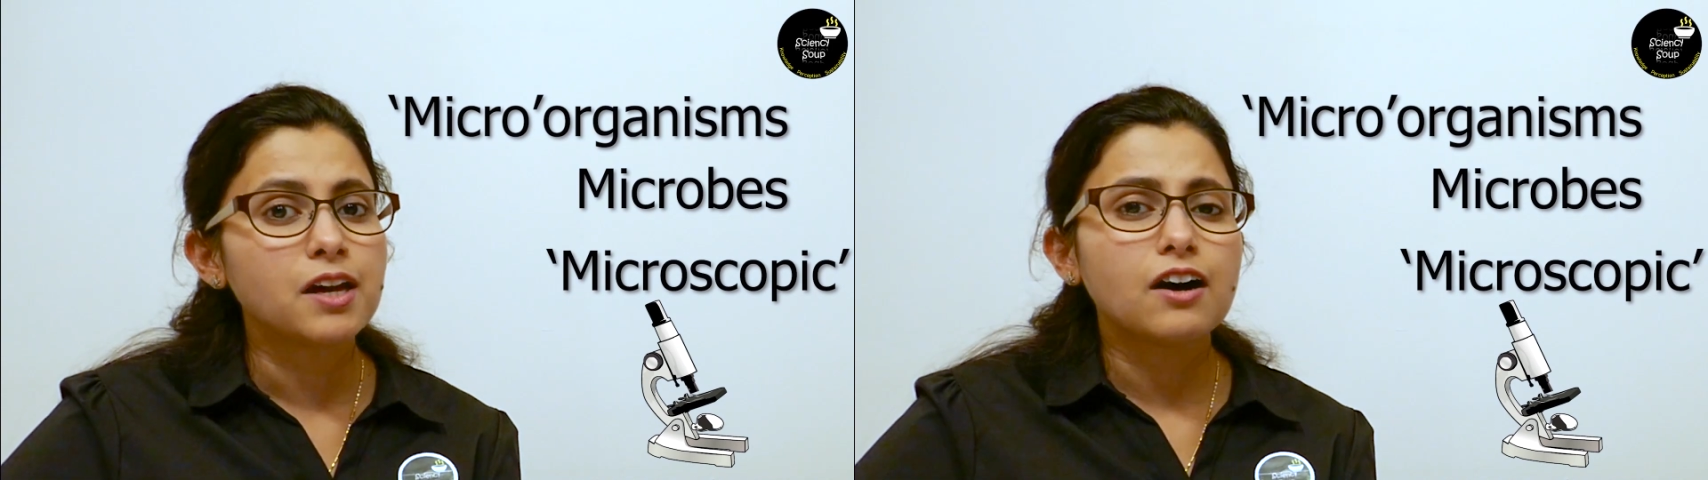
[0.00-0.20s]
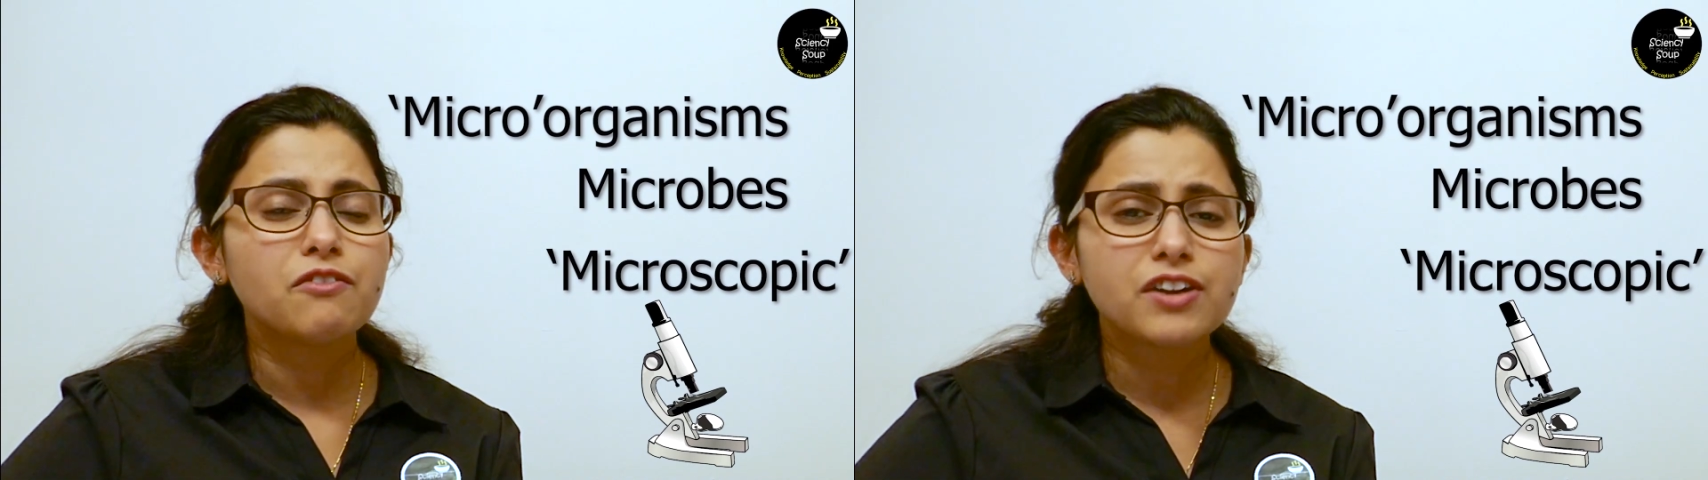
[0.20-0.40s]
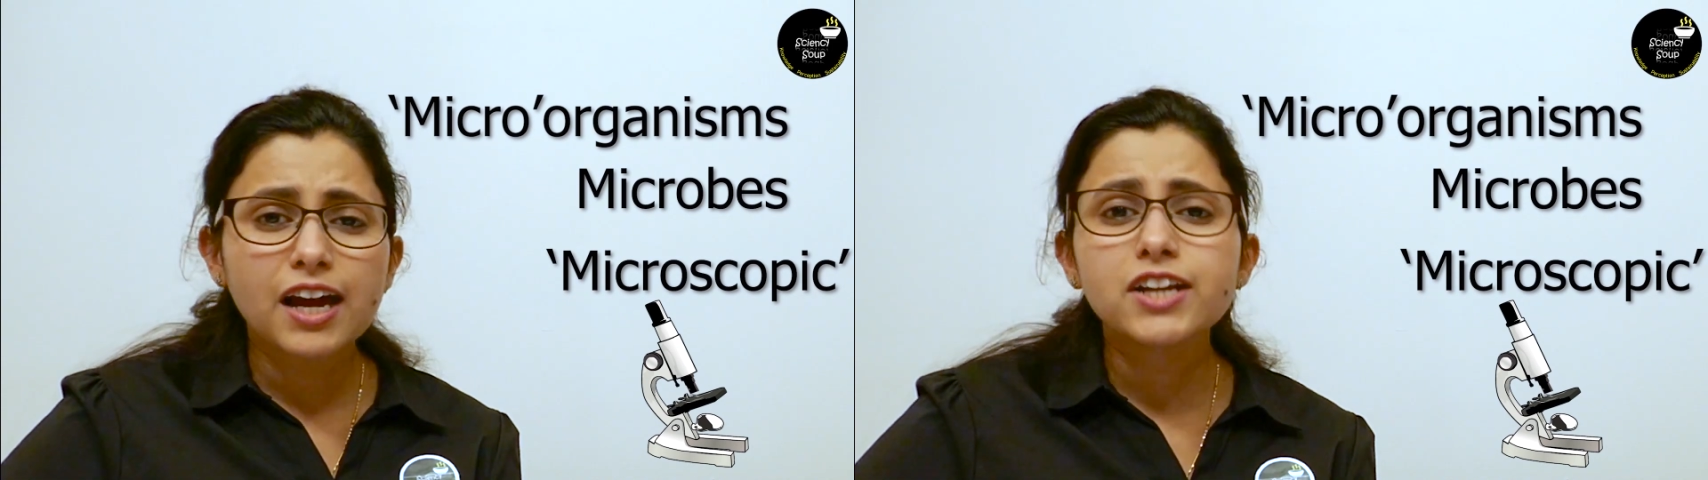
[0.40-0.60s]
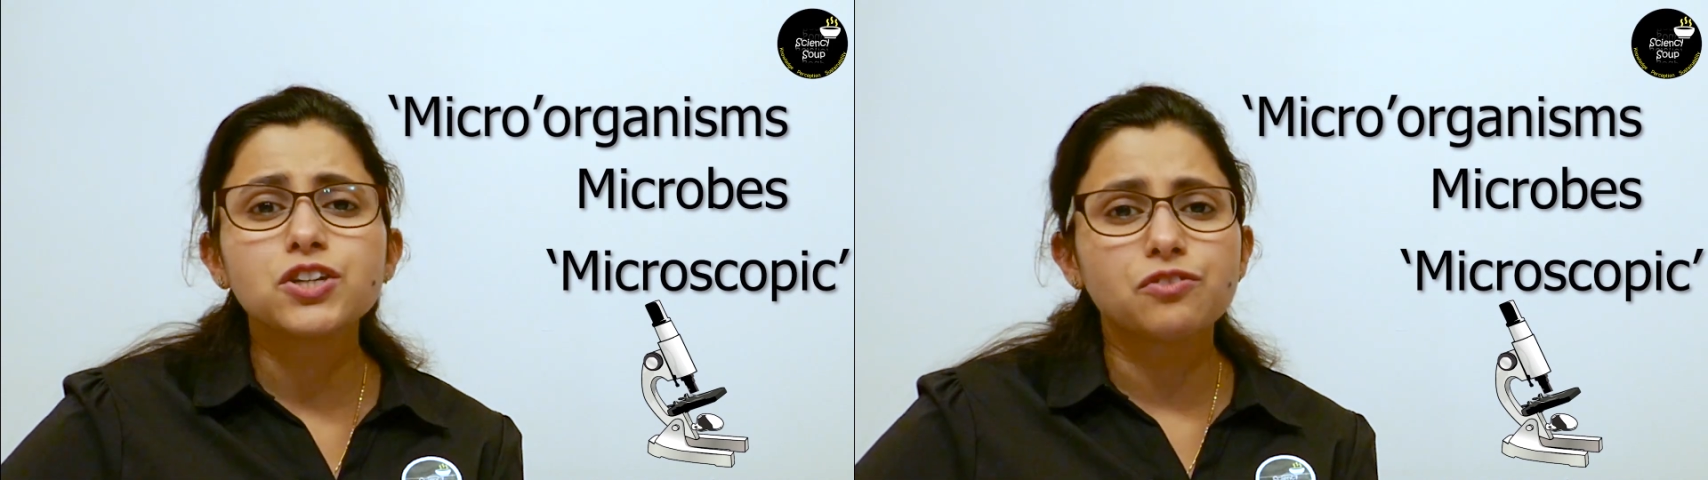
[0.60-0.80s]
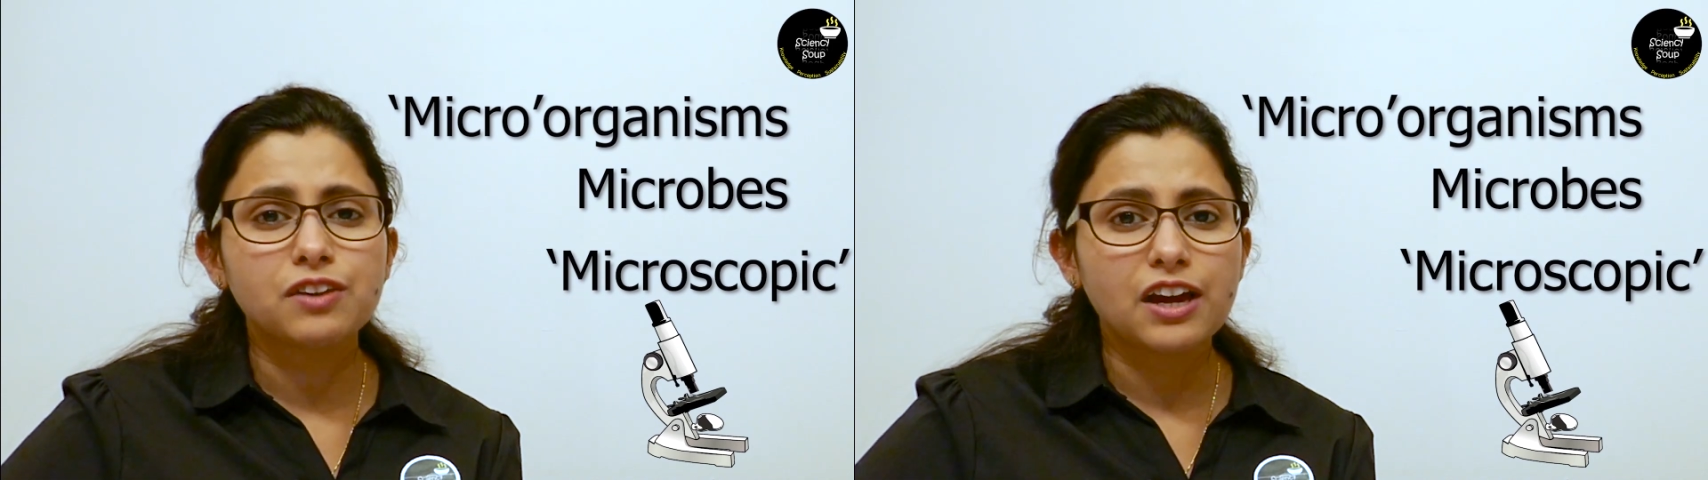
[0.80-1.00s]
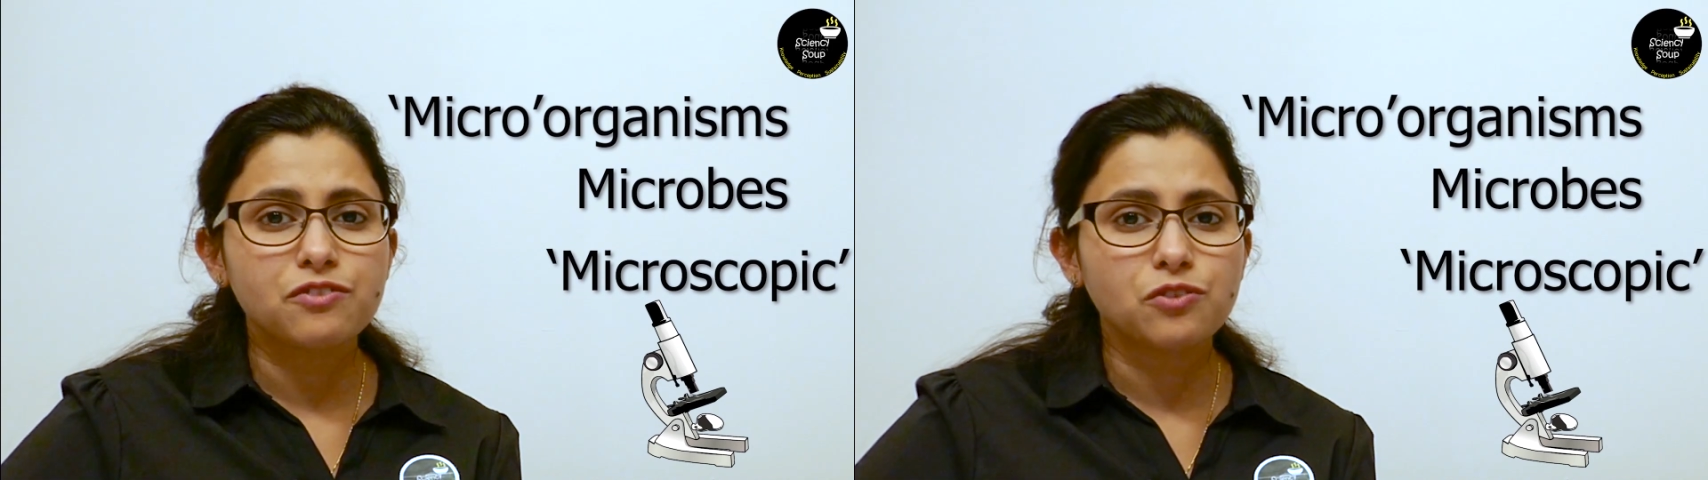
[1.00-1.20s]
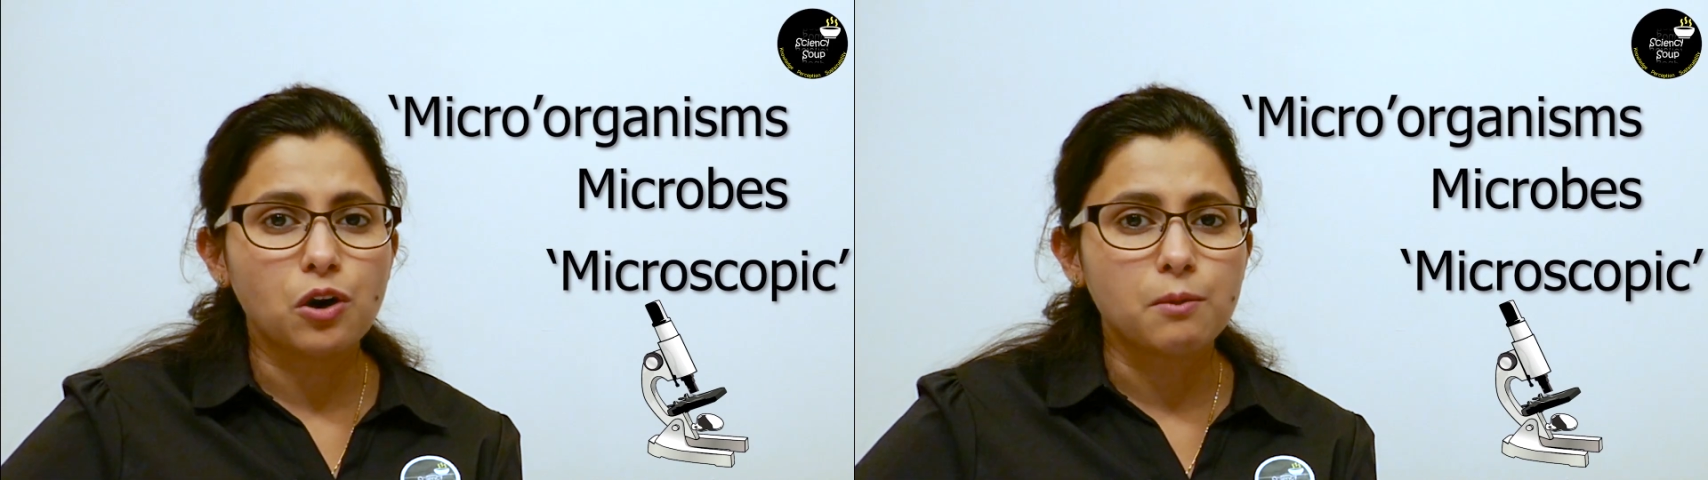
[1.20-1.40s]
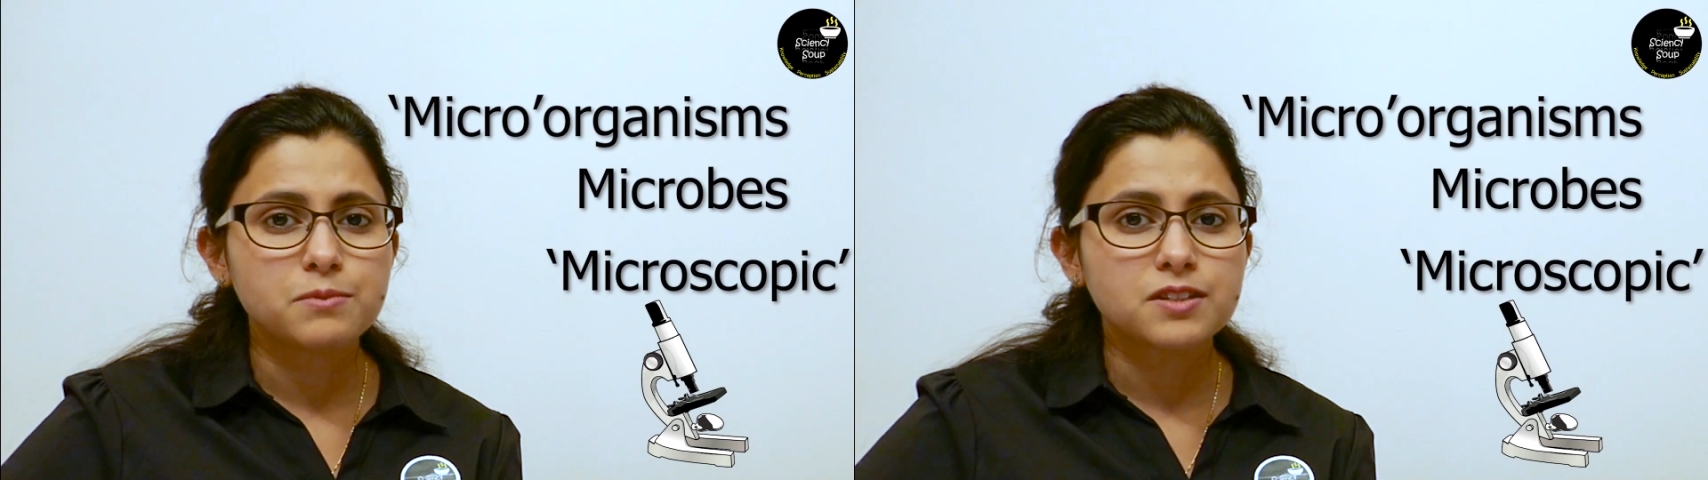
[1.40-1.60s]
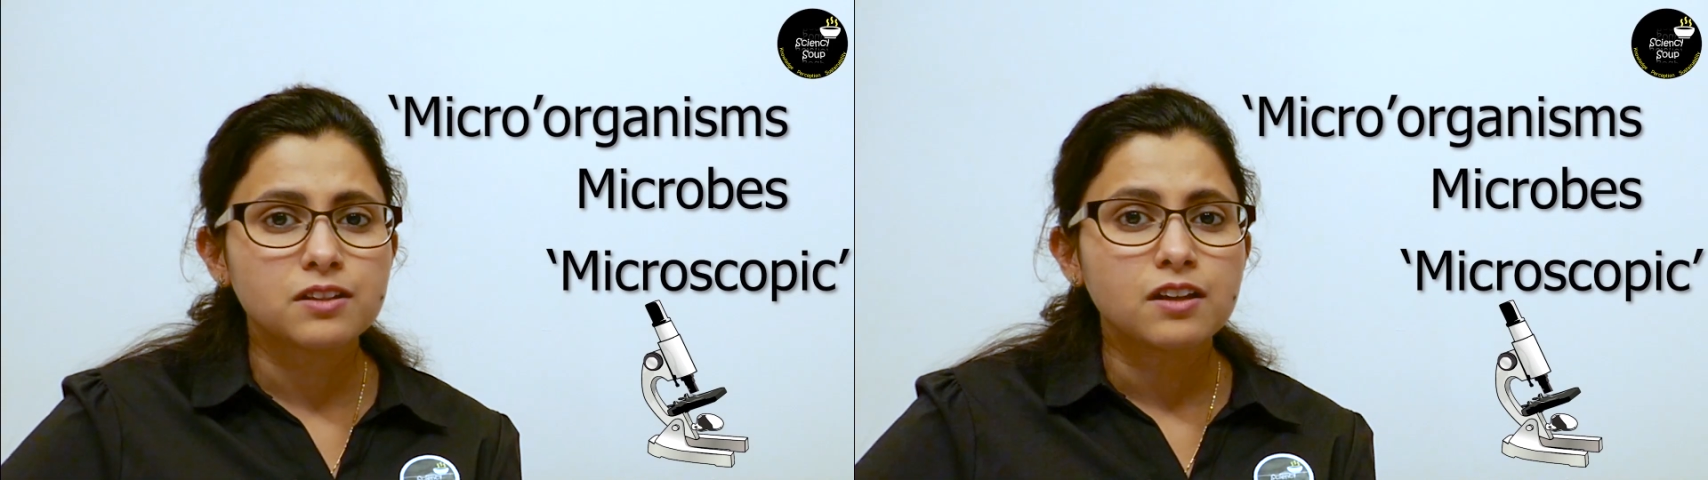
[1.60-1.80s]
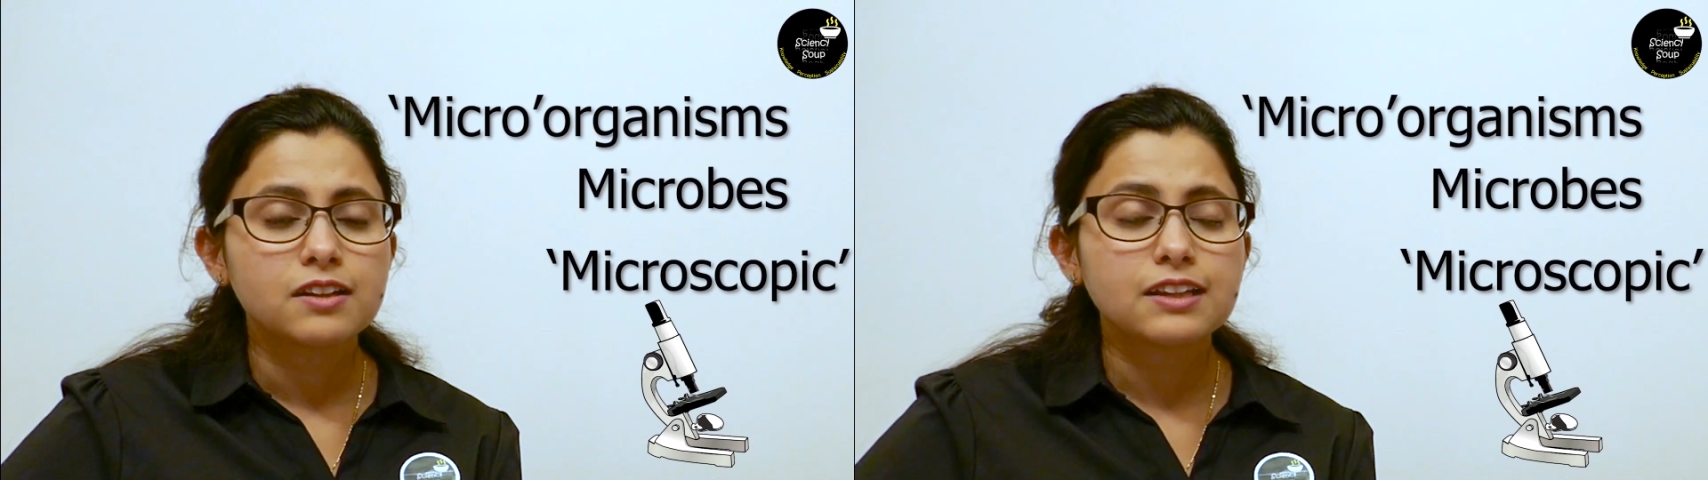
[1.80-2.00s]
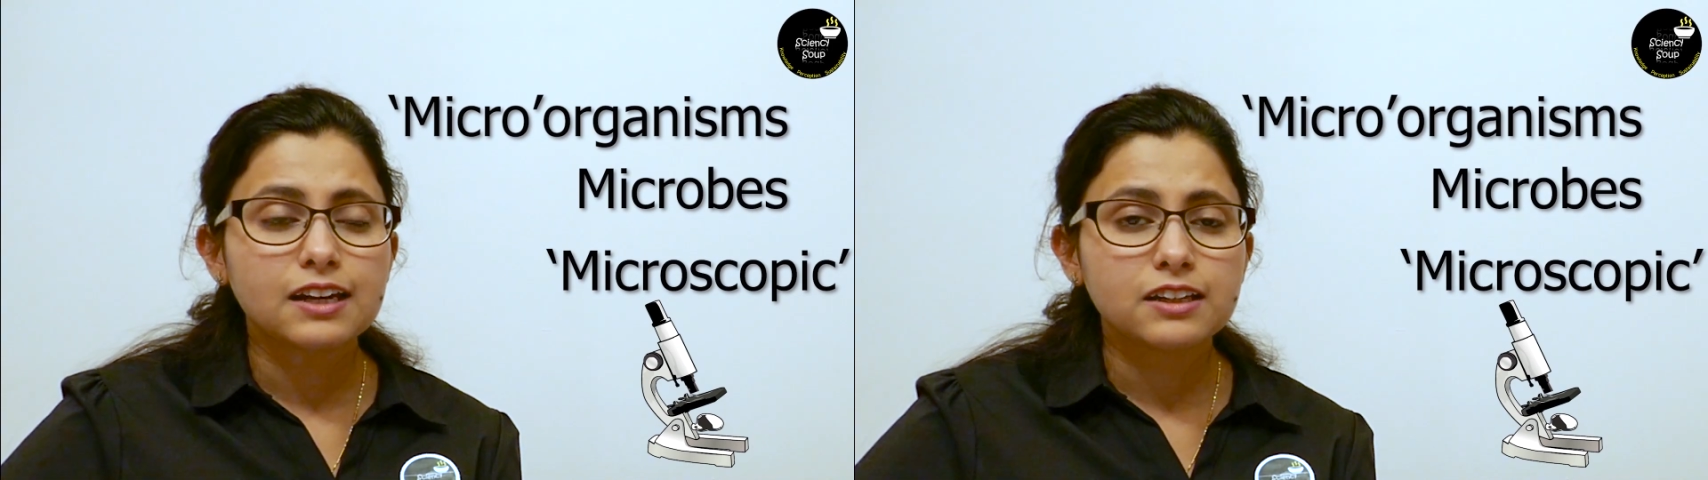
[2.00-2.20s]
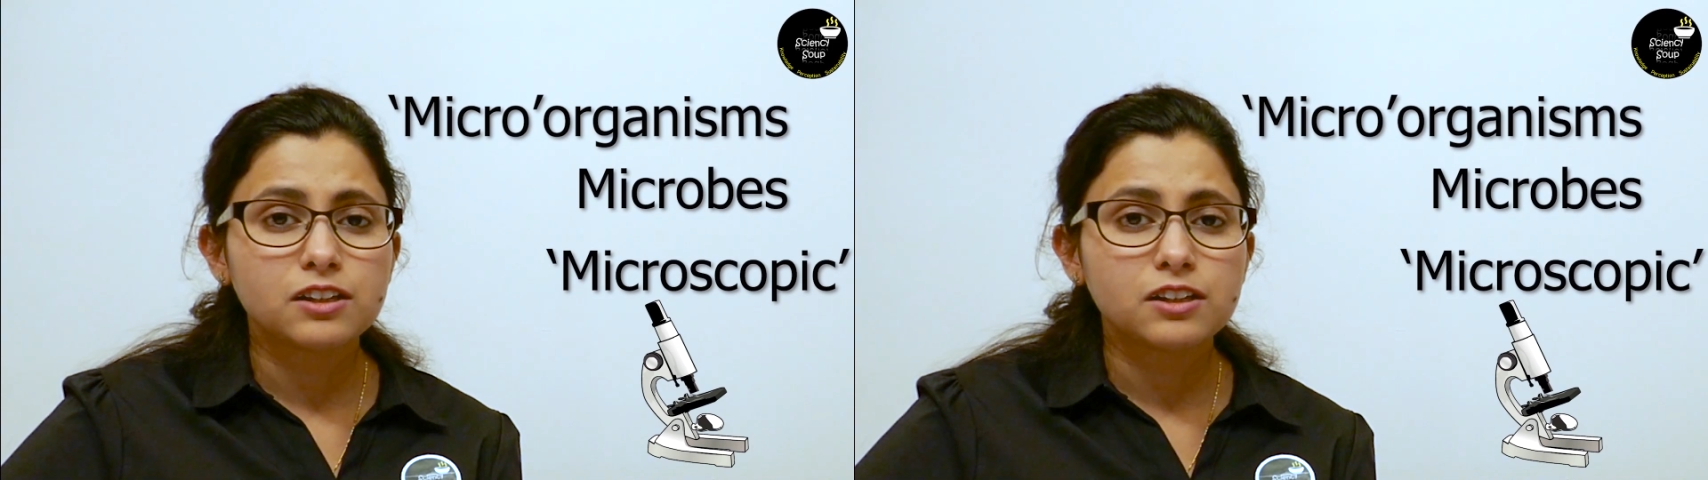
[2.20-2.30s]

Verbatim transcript: a variety of life forms that